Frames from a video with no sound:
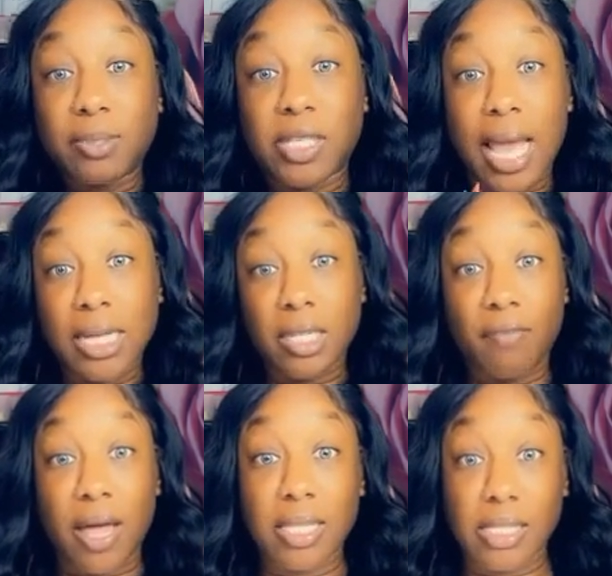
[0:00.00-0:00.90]
she actually
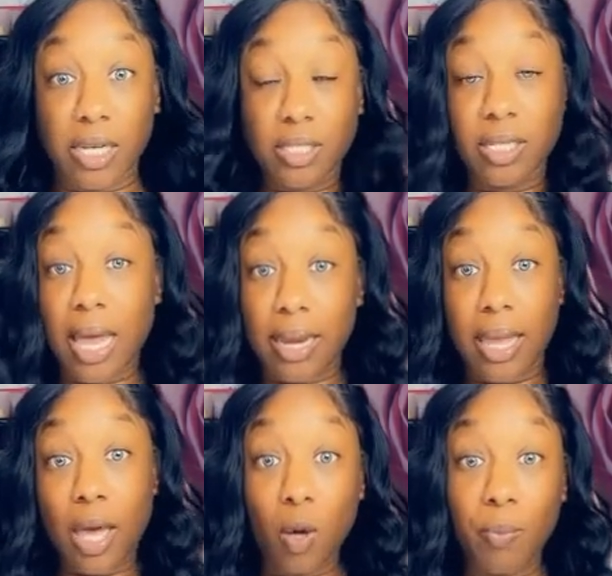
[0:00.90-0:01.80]
volunteered to kind of
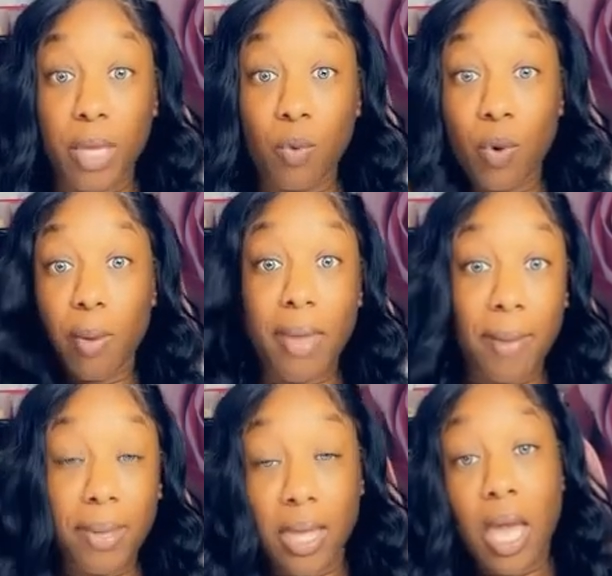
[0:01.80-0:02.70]
help me where
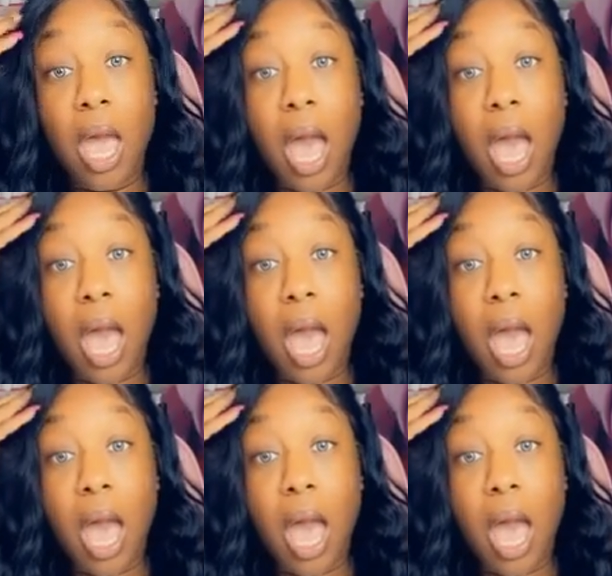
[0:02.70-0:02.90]
maybe